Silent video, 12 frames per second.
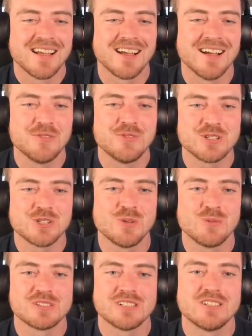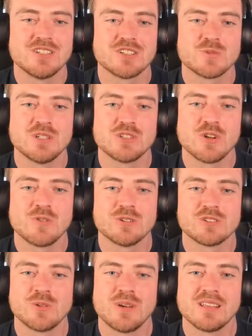FishTuber said, just switched
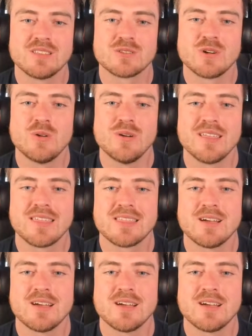over so I can throw a